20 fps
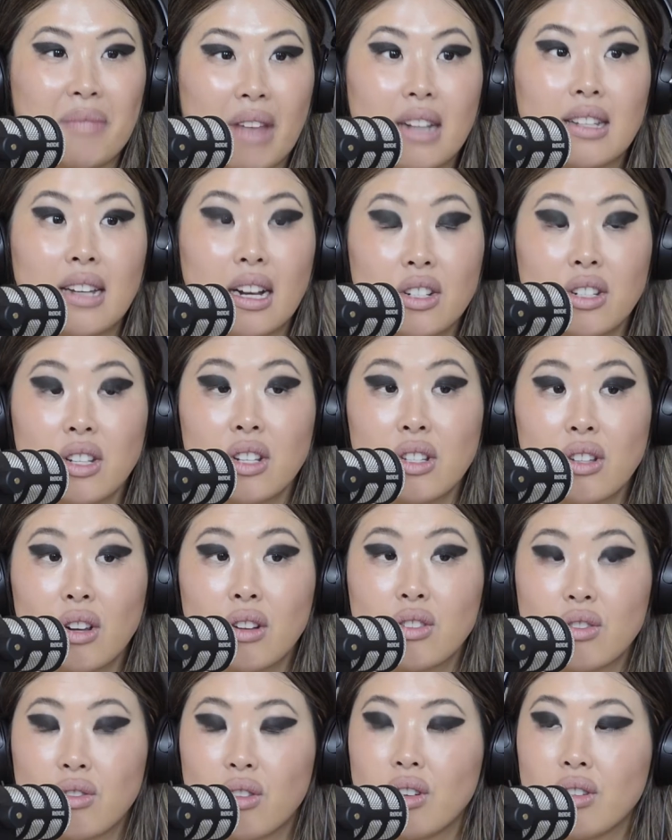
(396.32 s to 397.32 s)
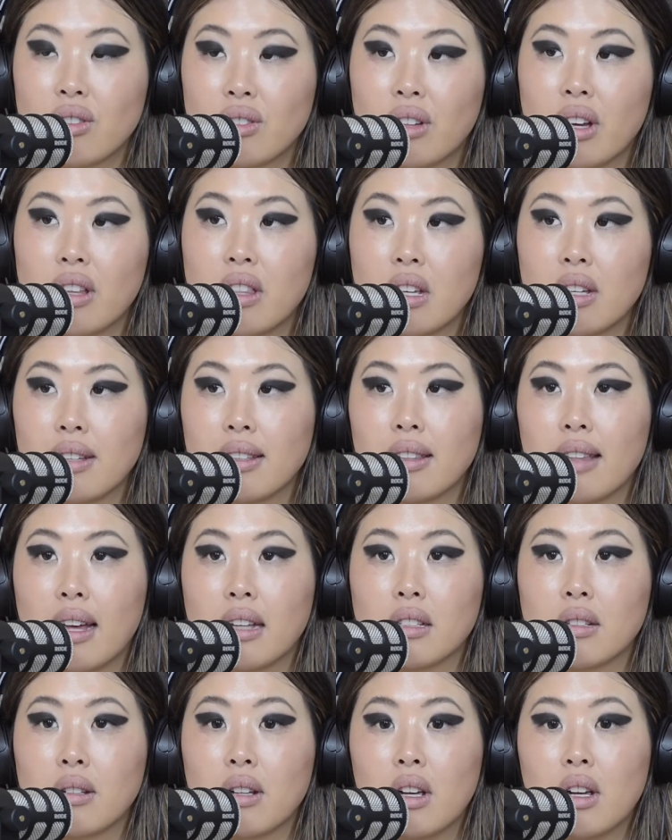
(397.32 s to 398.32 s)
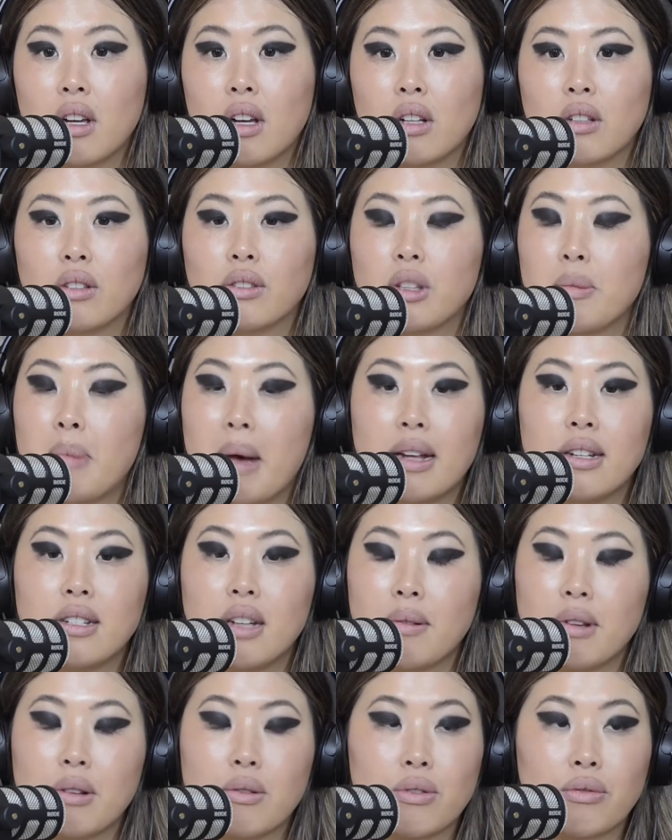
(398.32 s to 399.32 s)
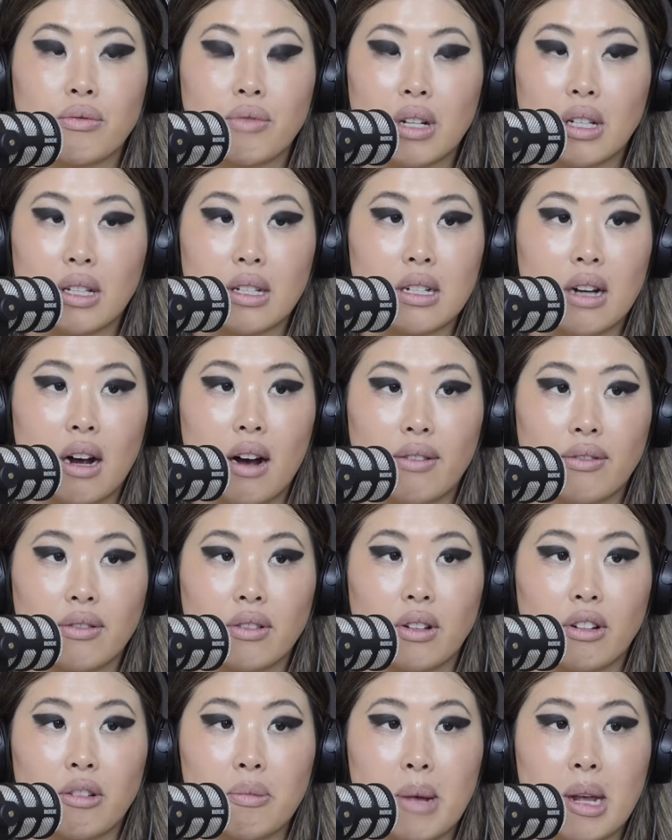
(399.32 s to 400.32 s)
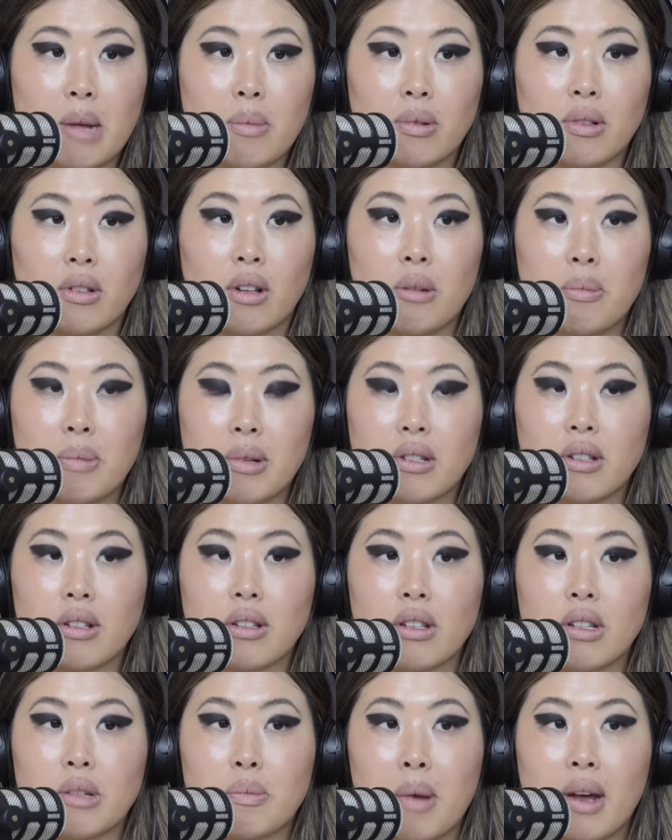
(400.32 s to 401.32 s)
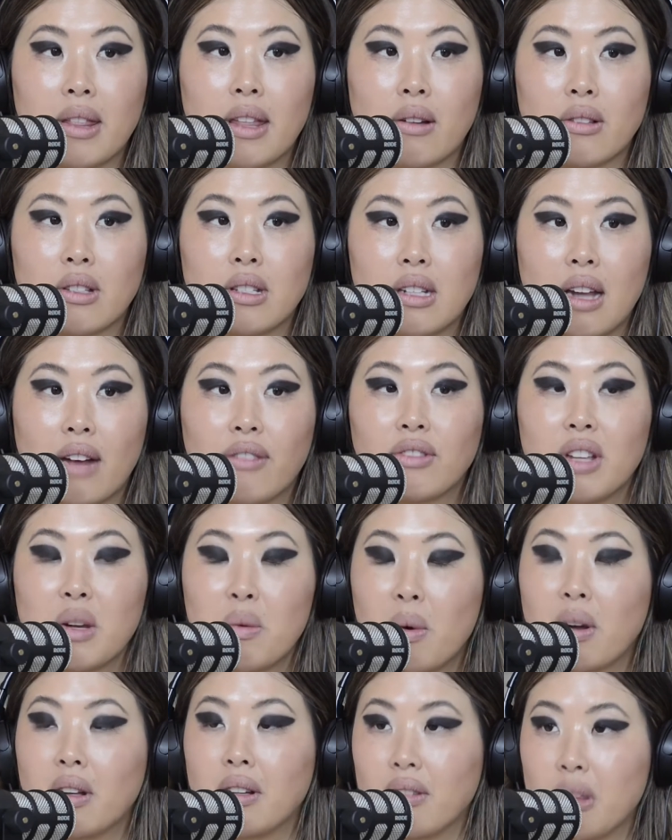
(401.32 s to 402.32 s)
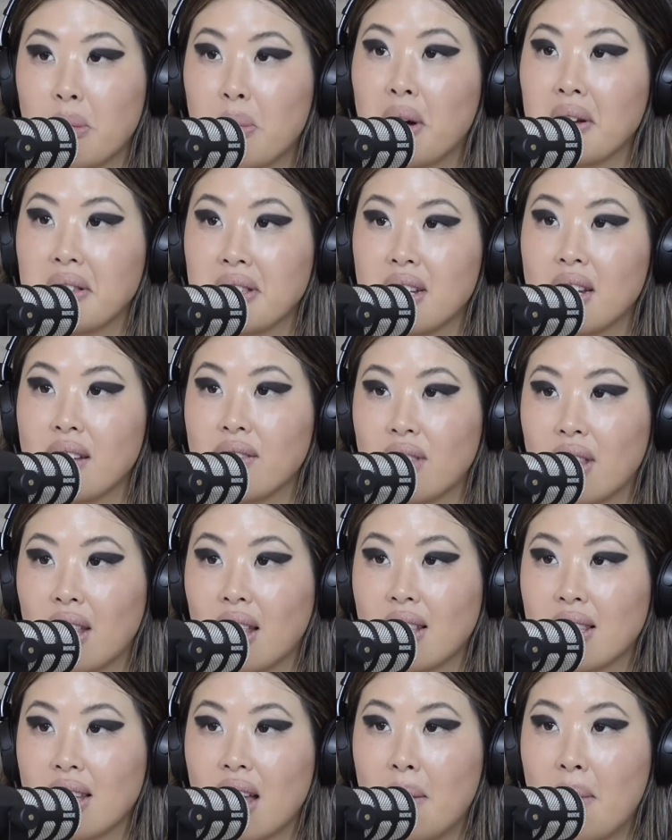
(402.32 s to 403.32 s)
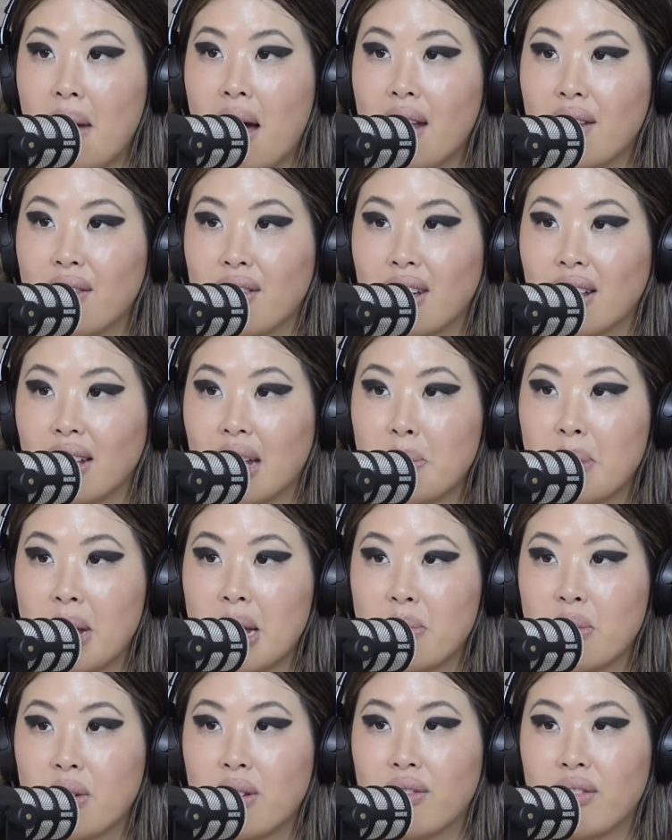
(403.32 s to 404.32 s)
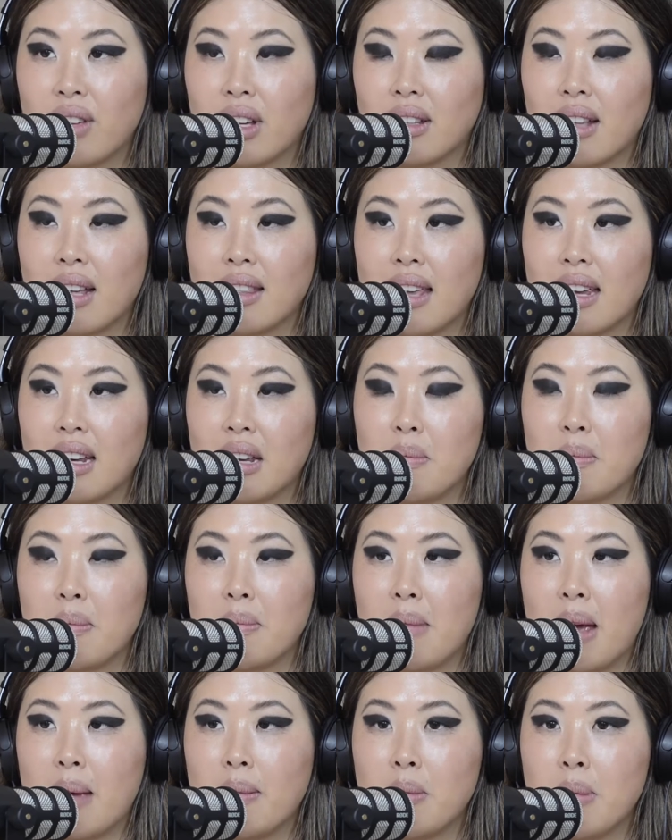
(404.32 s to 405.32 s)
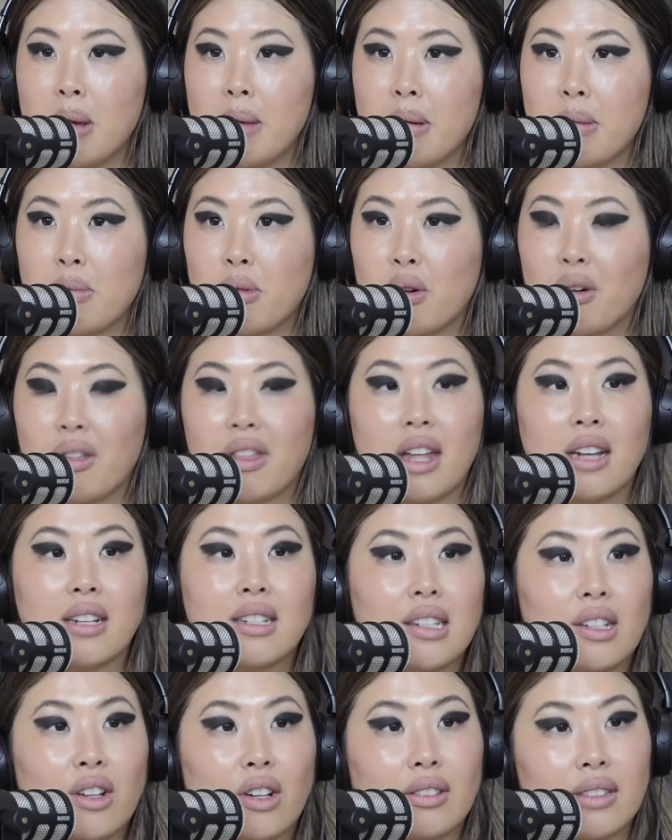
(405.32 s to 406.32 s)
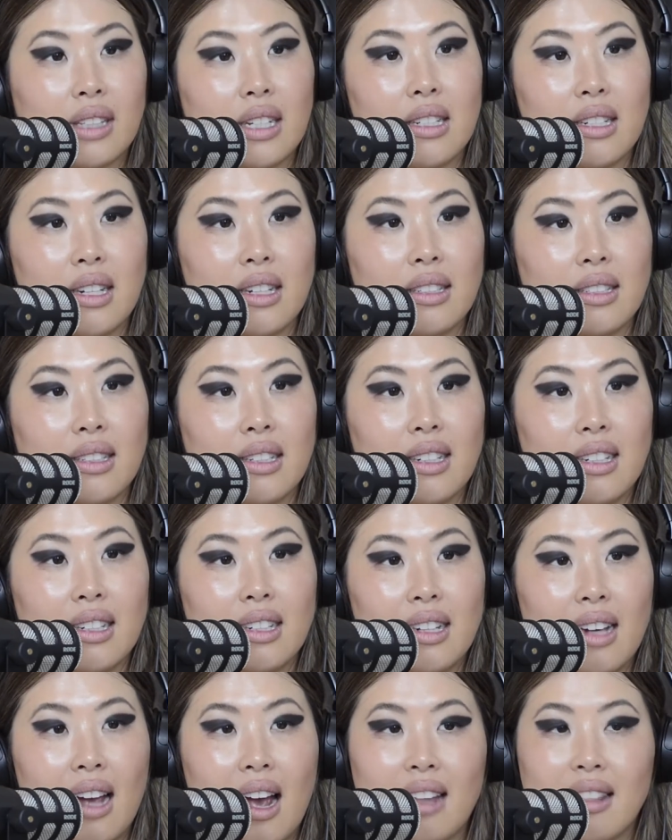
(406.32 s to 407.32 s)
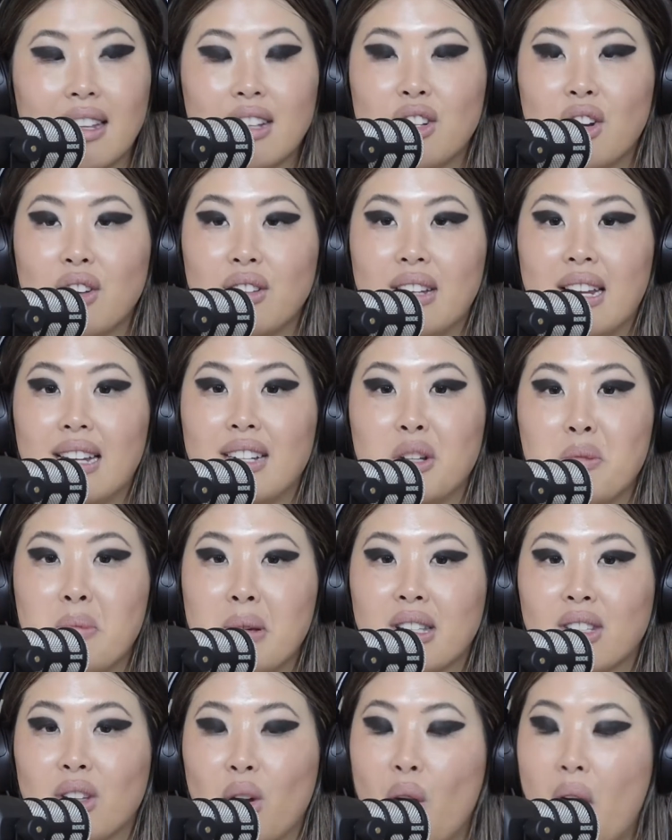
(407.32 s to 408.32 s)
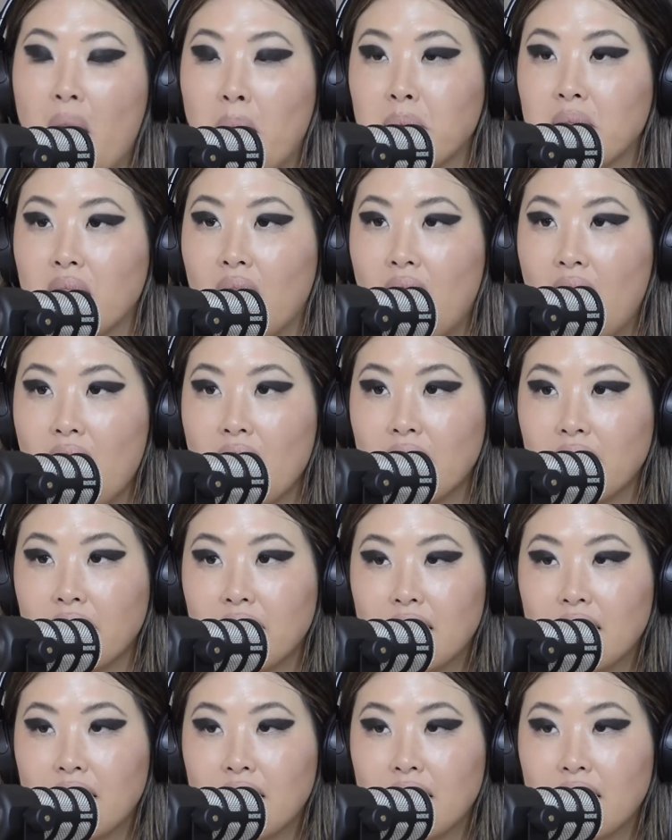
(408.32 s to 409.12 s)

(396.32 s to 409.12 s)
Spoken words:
It's actually so true. So I think the pandemic was really tough for a lot of people and a lot of businesses, but that's definitely one of the positives that's come out of it. Like, people feel like they can maybe be a bit more authentic on LinkedIn, and they don't need to be so uptight.